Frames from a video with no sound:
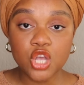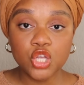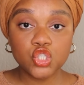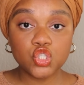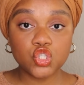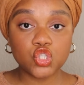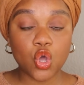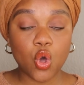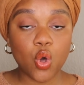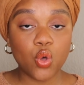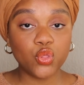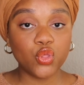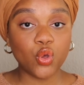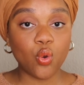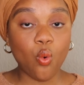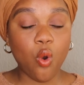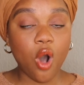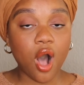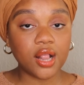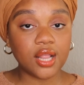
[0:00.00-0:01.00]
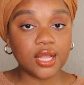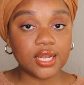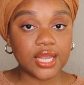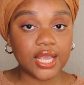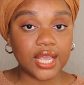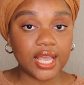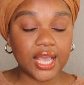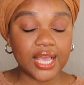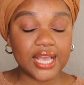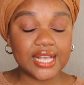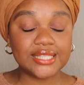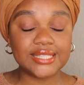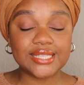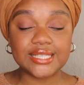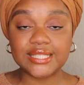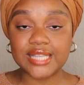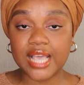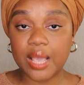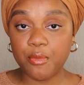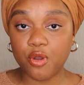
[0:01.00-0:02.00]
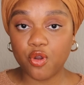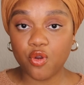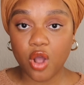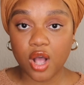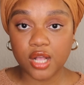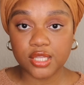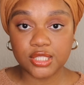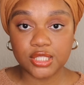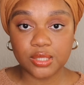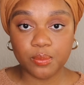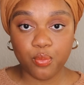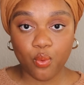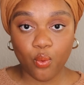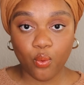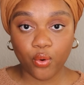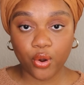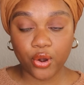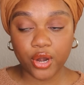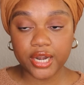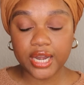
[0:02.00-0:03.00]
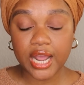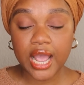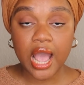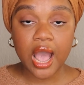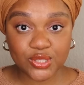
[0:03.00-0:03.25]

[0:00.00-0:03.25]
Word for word: So the quality is the same across the board.